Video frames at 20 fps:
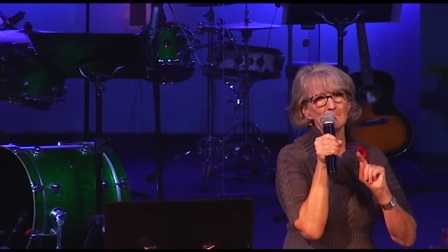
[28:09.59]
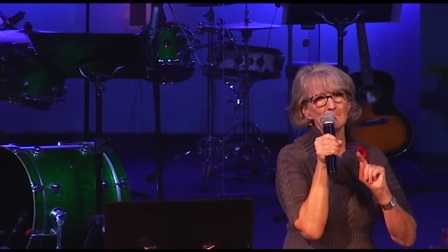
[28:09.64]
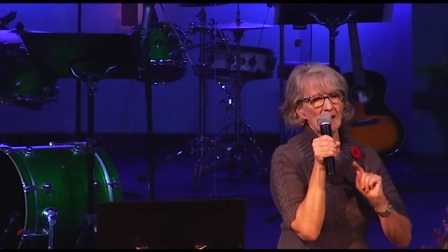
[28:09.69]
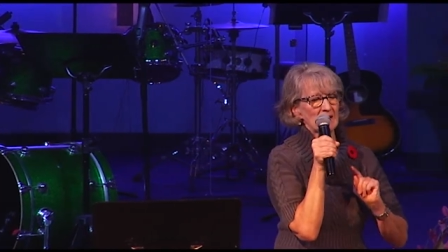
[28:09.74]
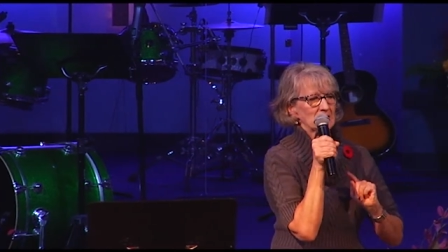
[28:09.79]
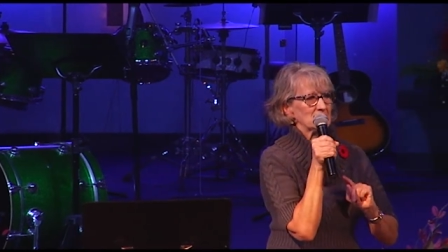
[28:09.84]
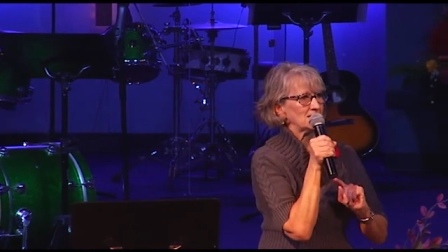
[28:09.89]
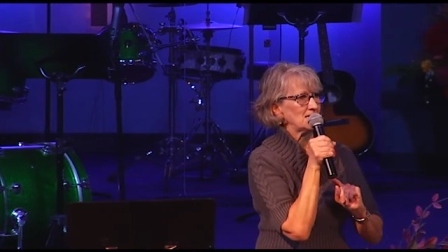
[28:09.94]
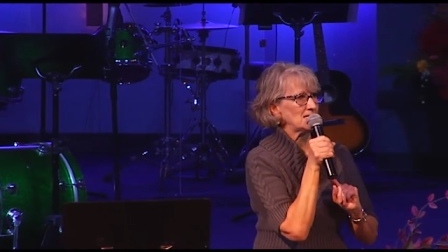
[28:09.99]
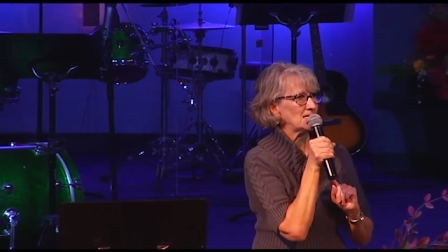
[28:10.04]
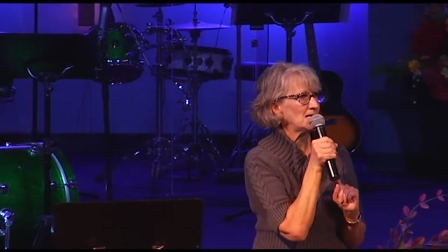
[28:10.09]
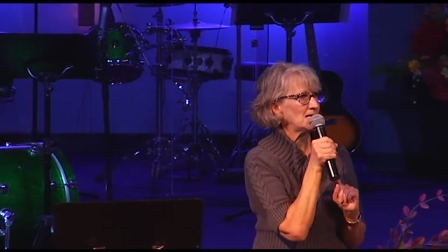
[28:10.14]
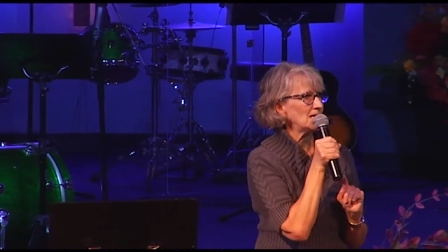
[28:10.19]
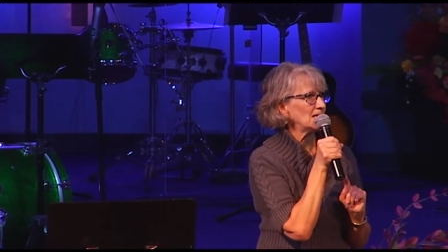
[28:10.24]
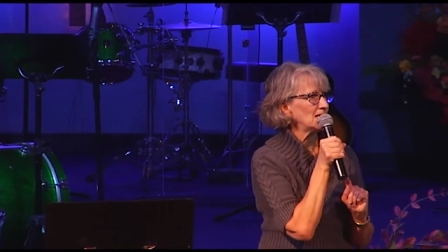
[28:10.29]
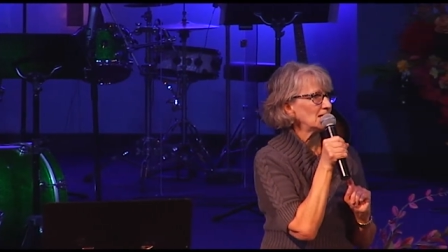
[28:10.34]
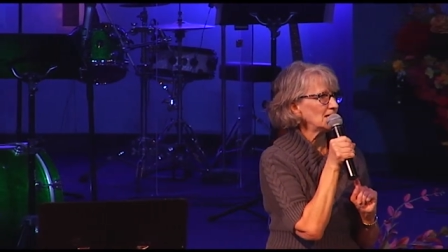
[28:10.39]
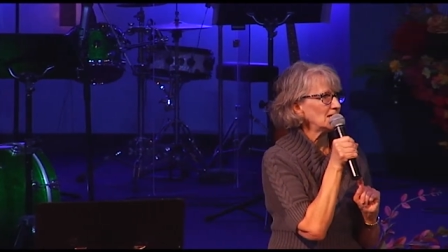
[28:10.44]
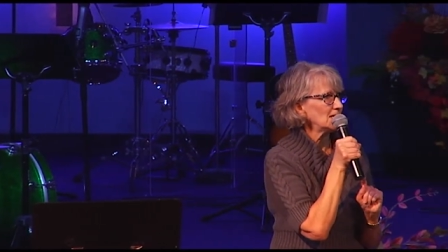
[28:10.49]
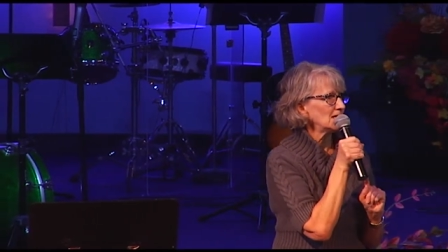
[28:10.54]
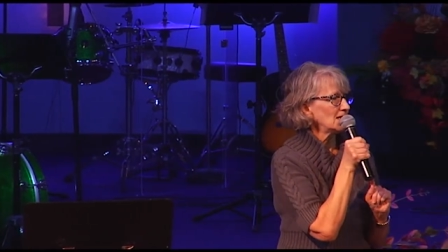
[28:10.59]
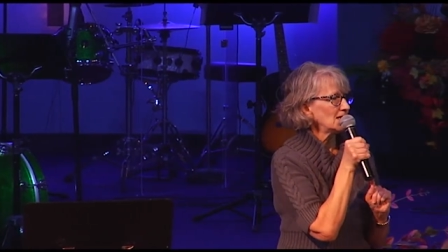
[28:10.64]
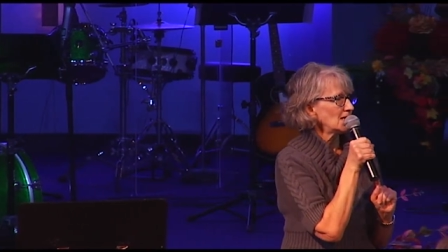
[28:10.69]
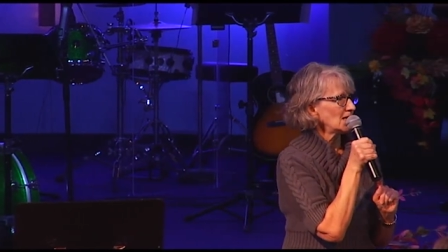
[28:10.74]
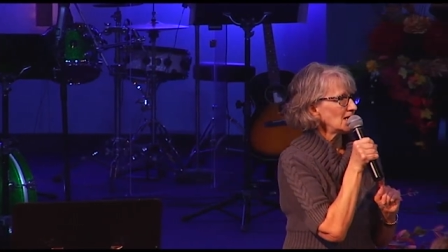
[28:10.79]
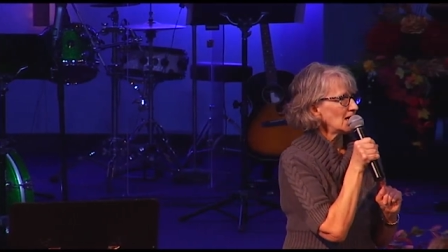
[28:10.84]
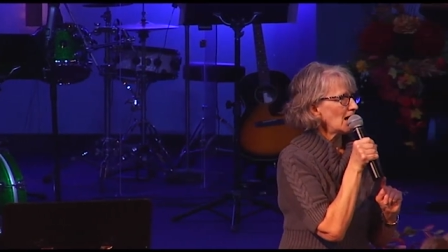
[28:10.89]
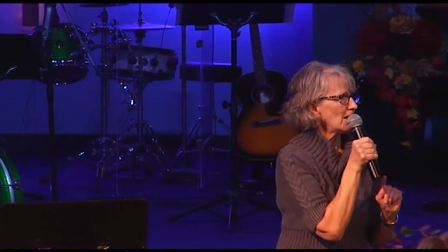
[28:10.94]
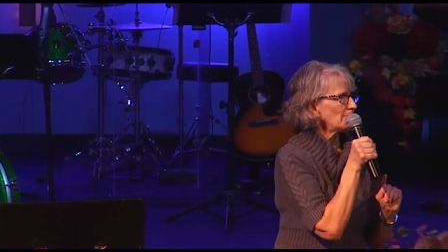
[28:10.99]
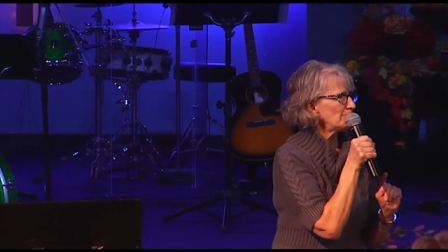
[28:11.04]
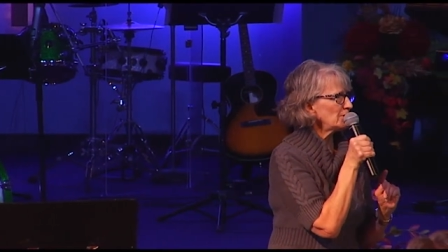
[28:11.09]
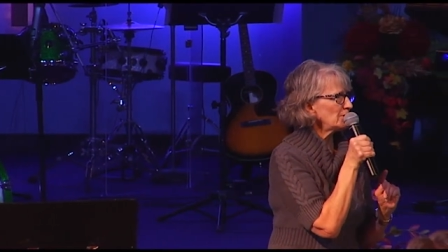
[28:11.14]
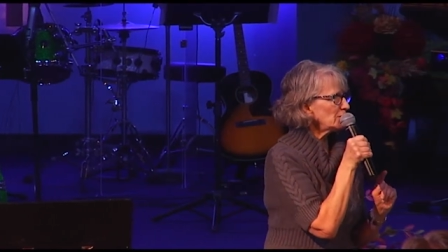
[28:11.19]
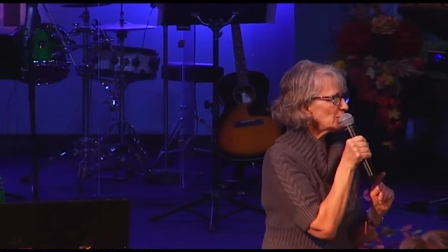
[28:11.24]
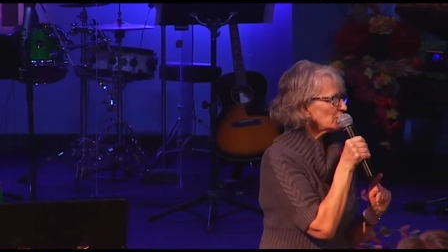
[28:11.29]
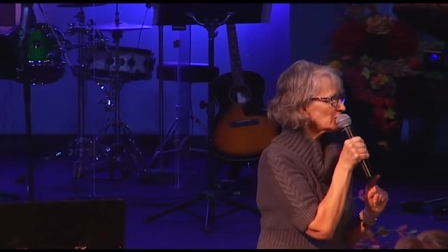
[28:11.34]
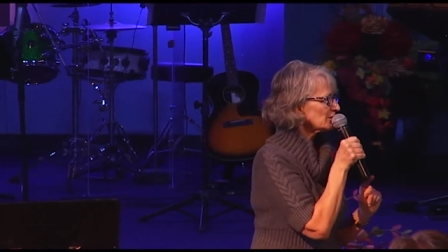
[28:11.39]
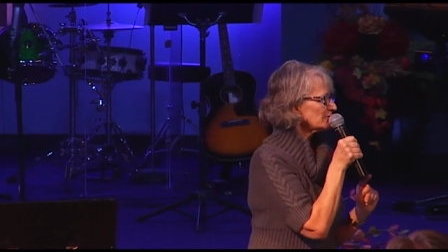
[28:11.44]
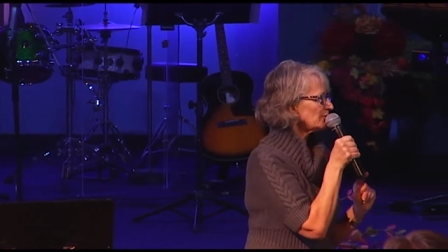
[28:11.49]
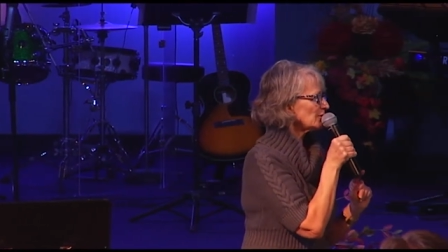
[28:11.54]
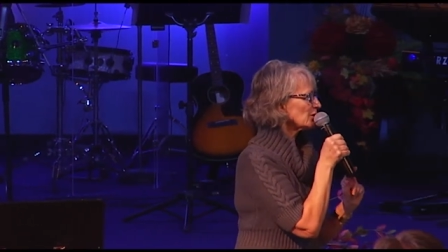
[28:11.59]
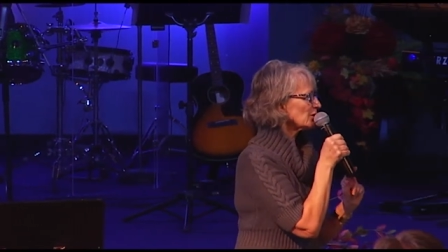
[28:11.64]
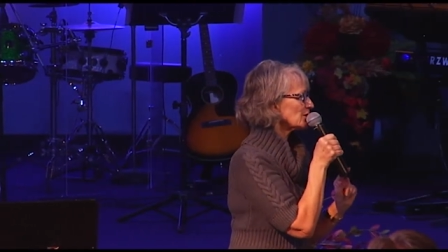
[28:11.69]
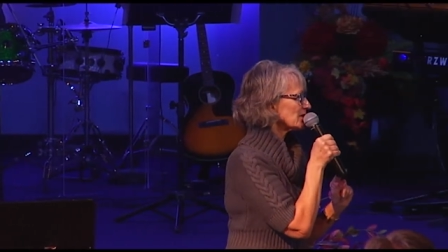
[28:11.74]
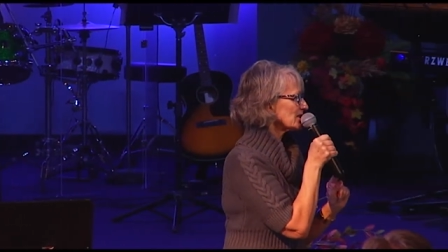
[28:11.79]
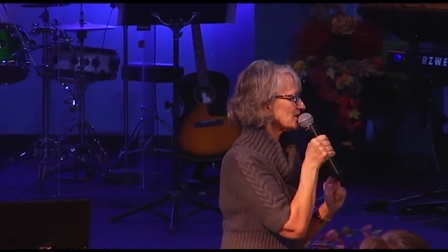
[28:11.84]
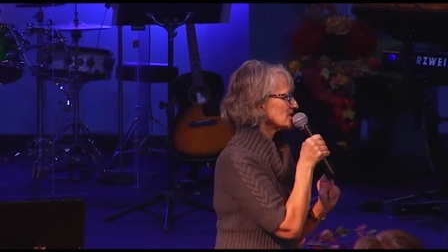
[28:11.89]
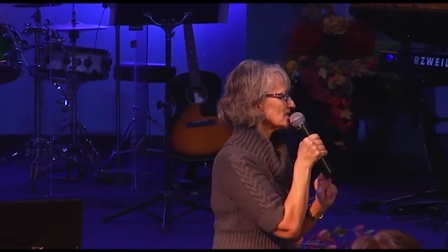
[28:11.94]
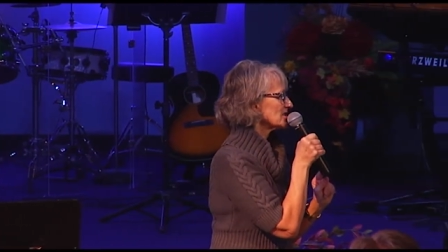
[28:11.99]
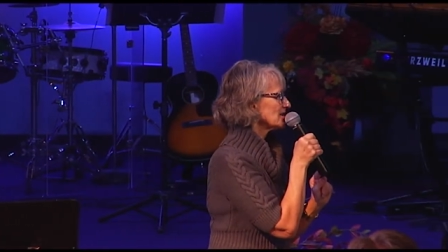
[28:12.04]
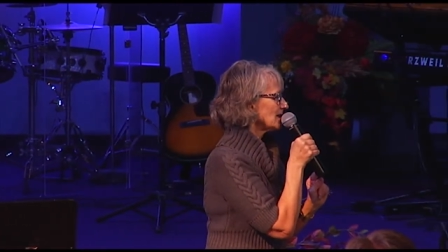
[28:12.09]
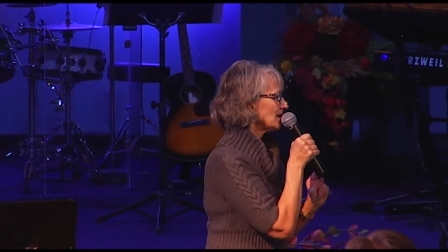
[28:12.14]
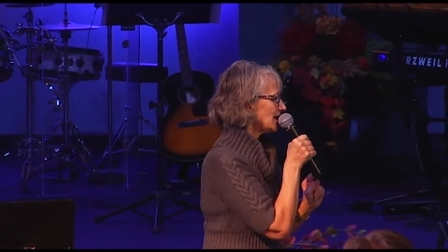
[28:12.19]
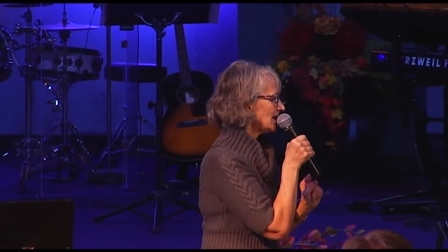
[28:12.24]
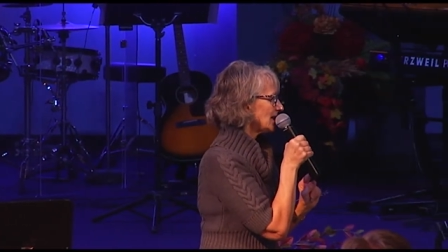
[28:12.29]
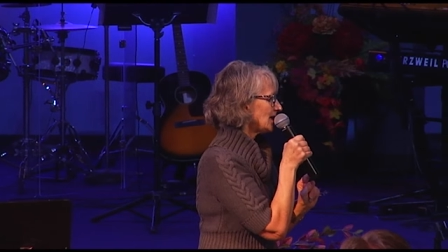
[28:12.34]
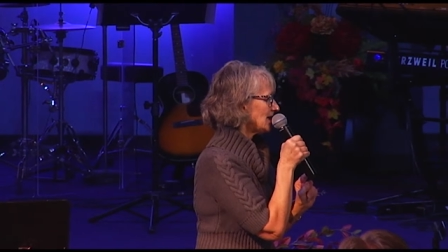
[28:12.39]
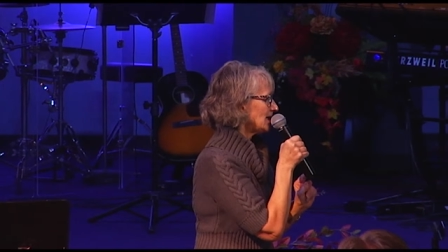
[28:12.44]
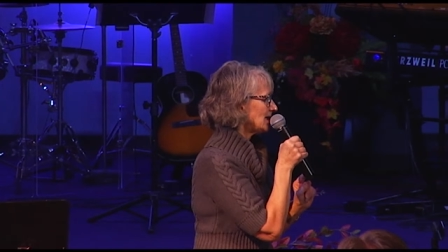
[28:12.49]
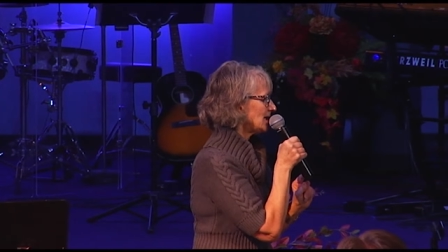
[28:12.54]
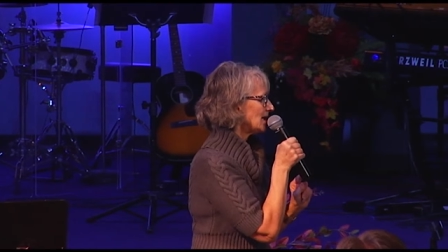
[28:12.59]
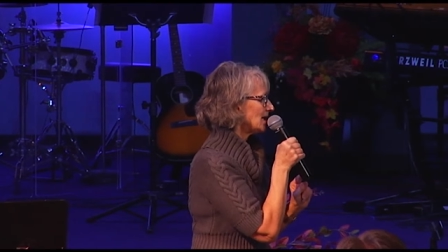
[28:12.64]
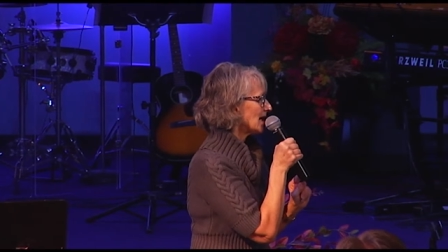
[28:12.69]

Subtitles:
Bussey, a beautiful Christian lady,